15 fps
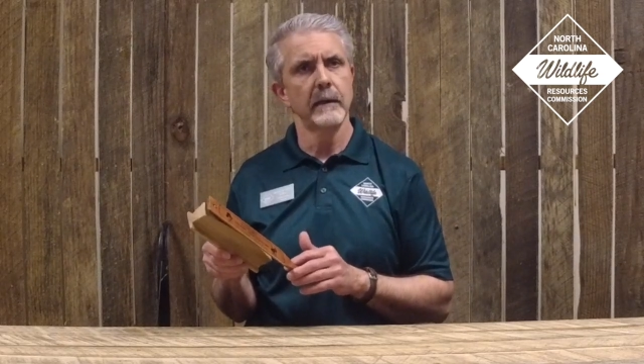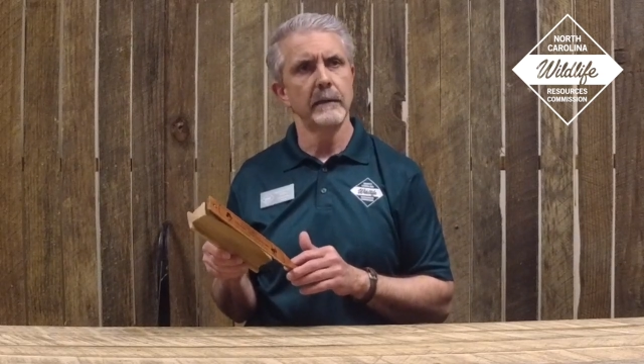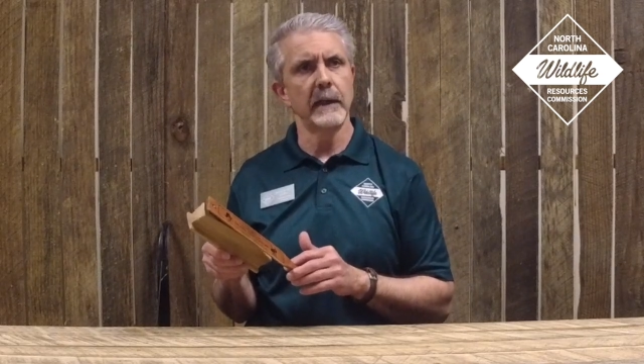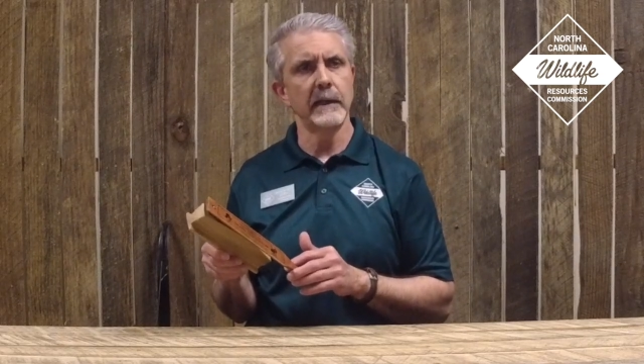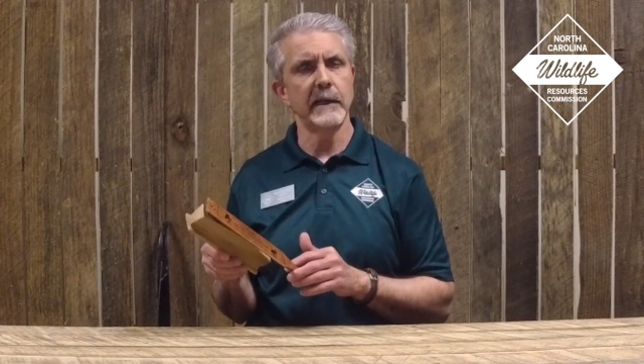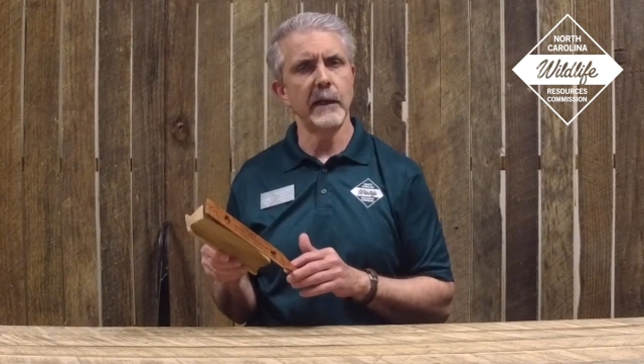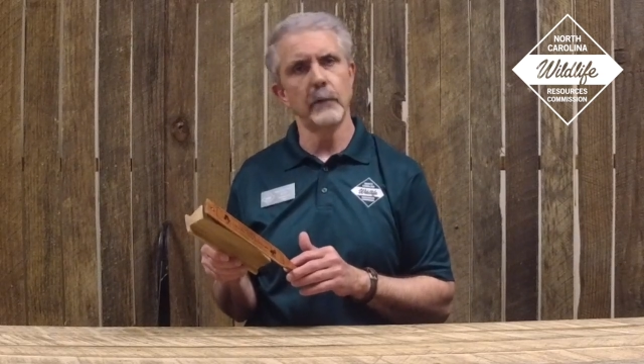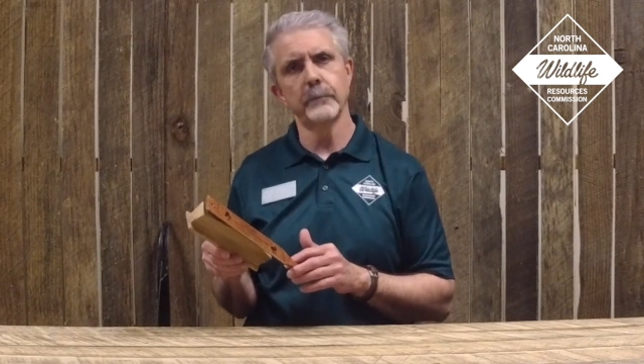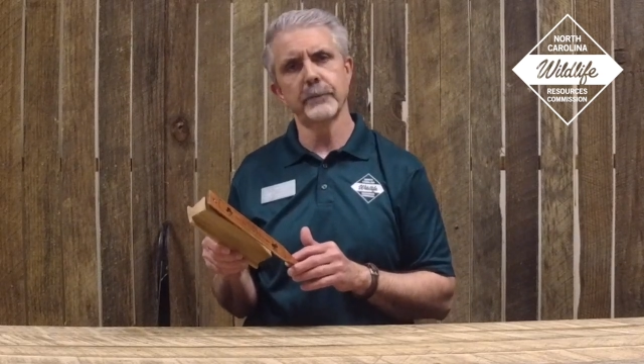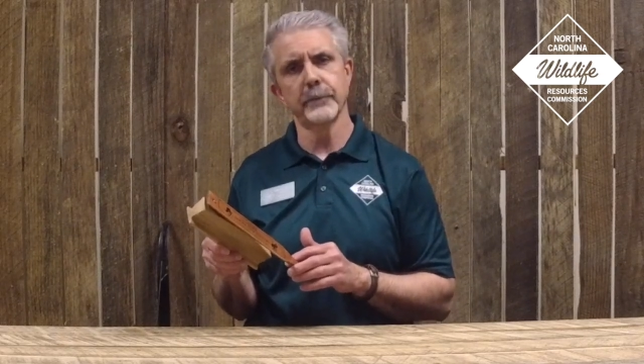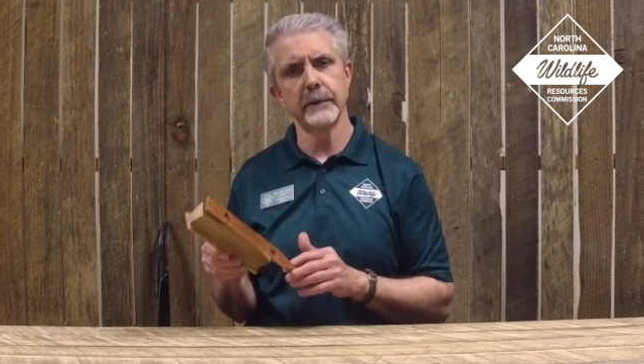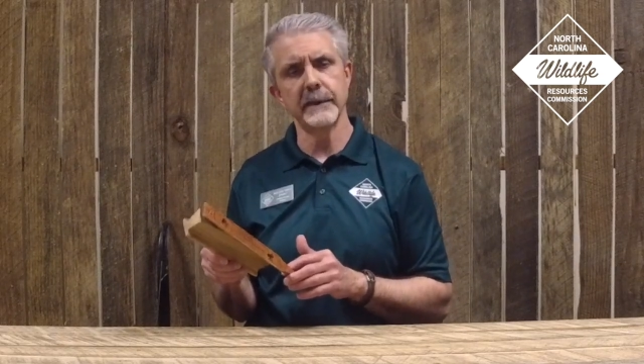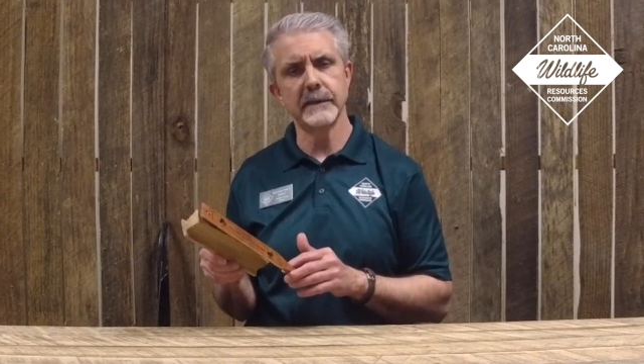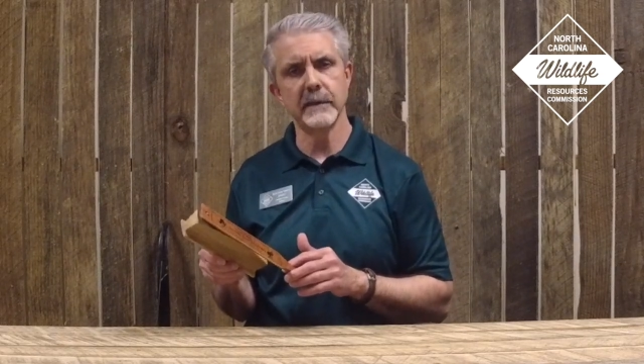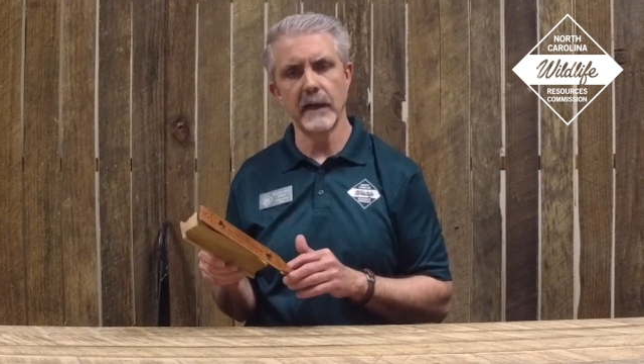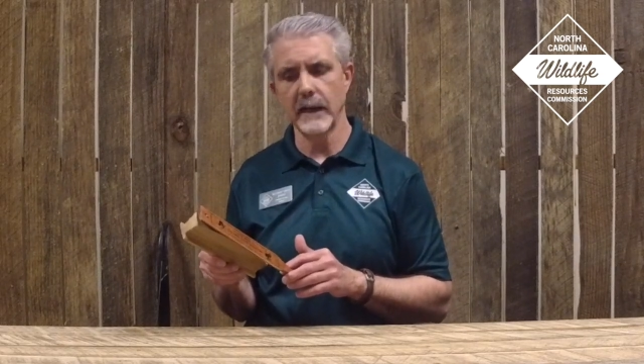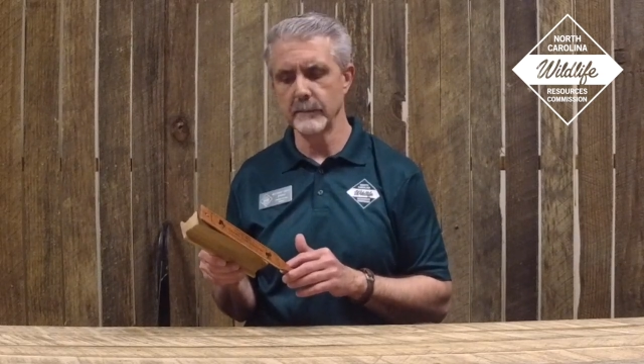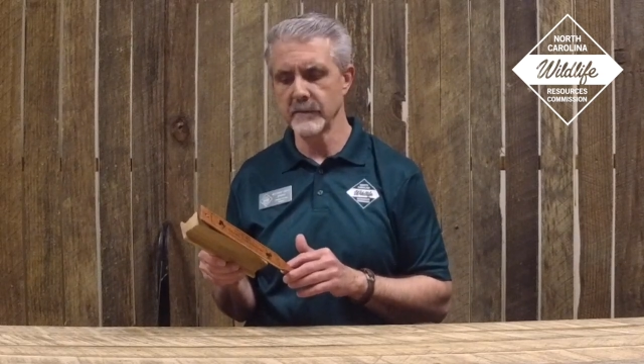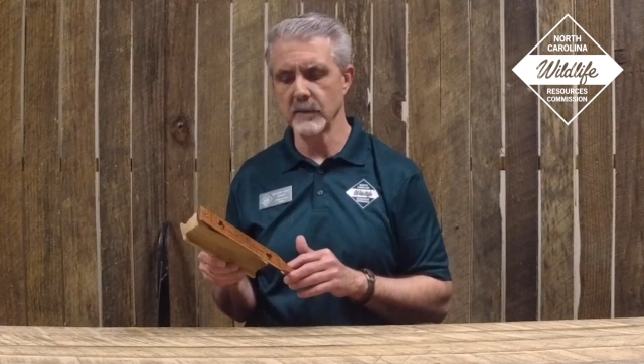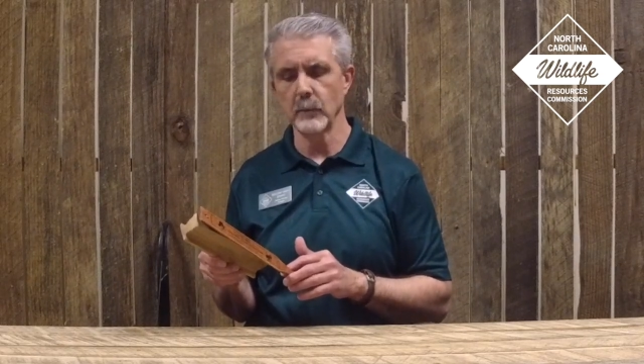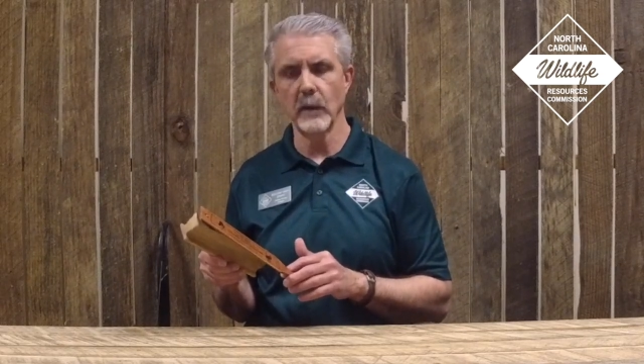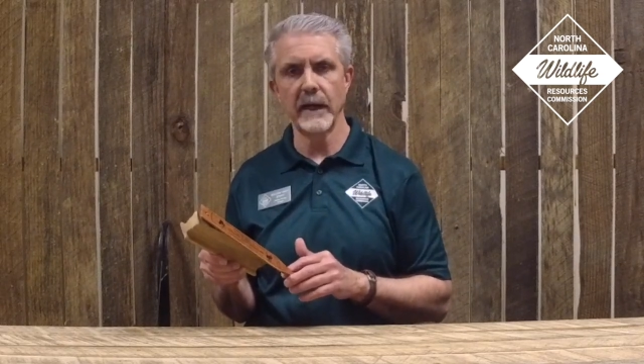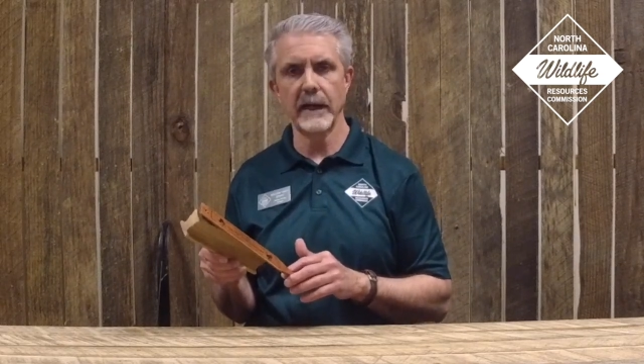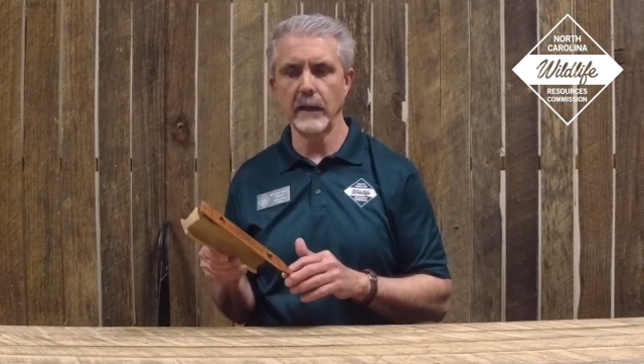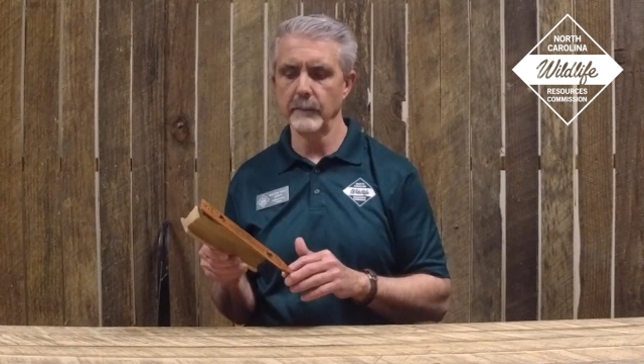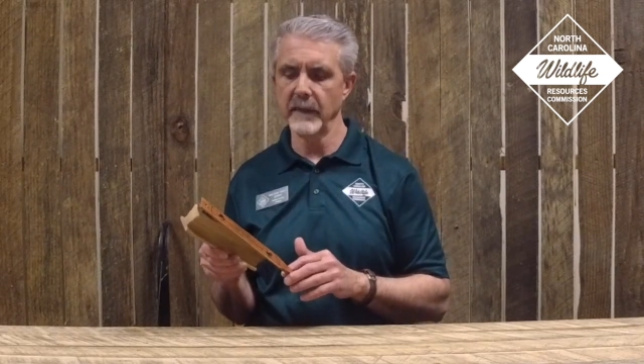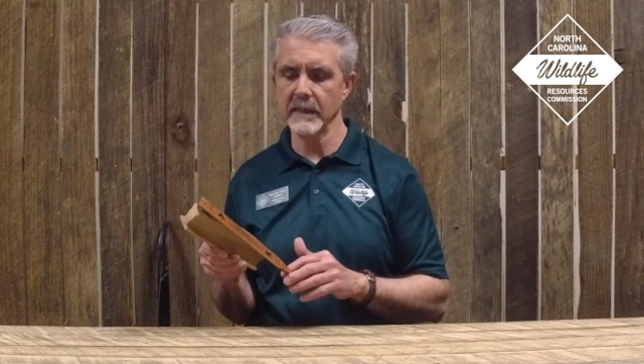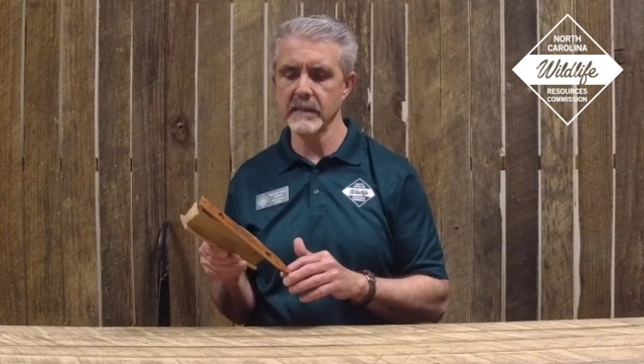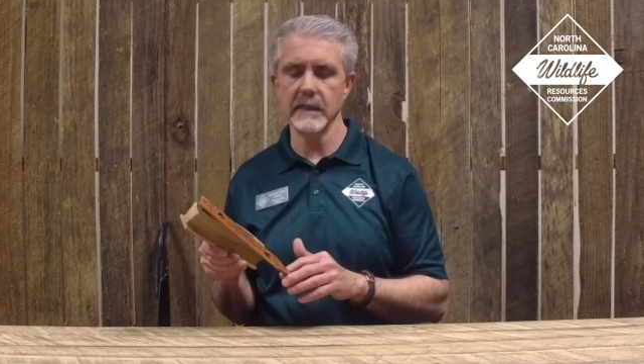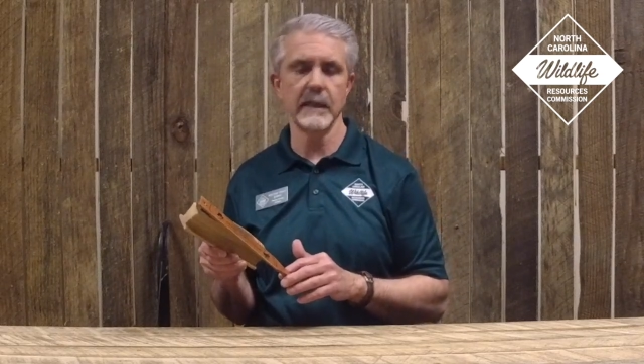and yelp three times and wait, I'll
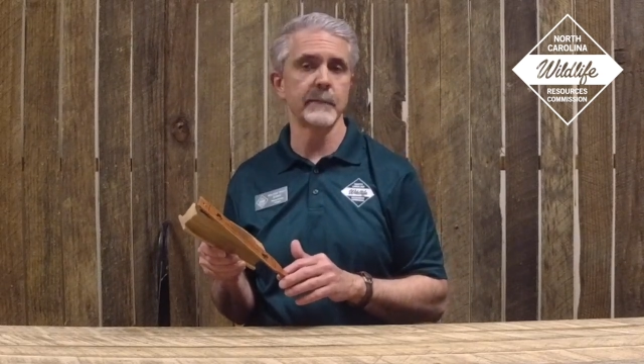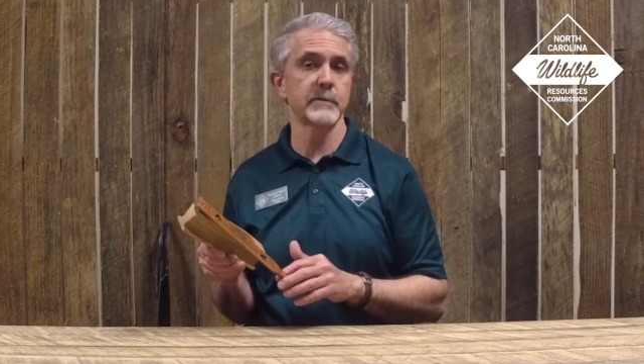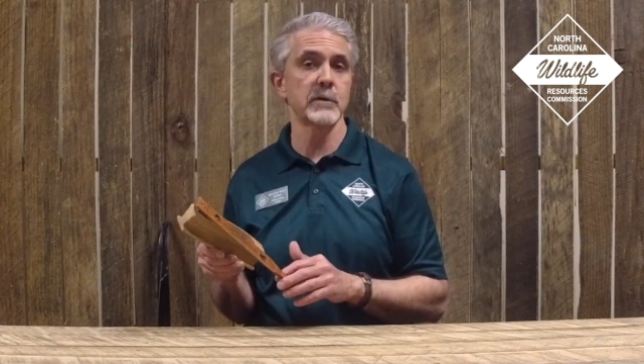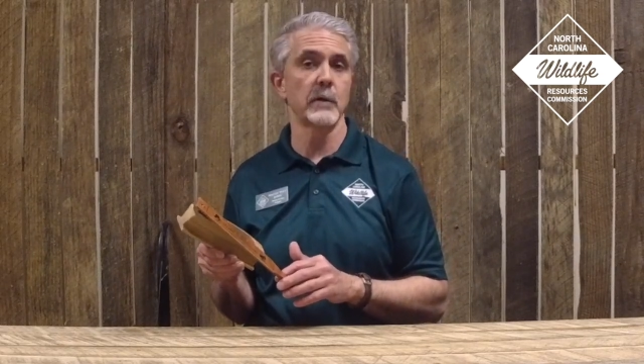mix it up.